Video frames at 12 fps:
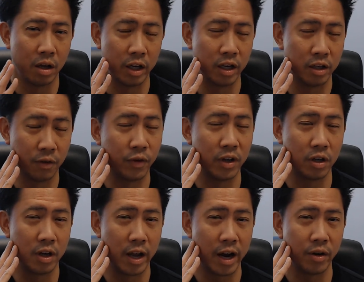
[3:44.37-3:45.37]
in different
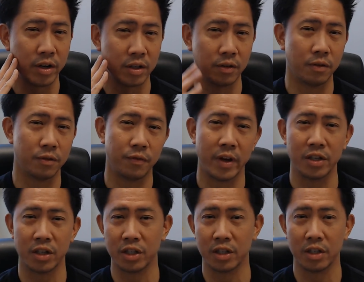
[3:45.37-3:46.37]
areas of the face,
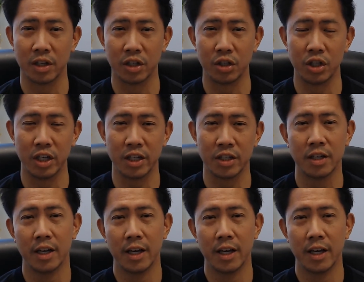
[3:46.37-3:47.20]
such as the cheeks,